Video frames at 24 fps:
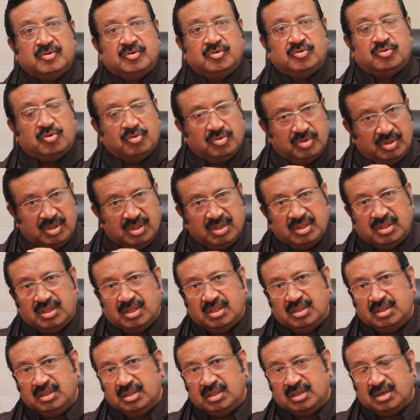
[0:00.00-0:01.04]
So this
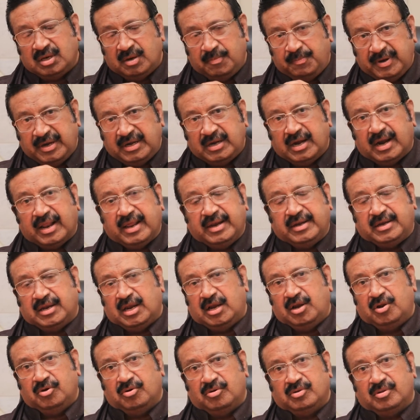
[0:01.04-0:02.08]
is repeated, I tell
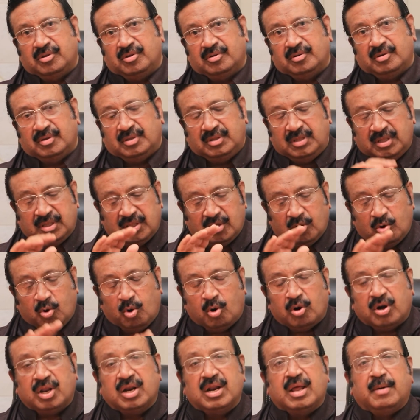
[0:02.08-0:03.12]
you. This is a golden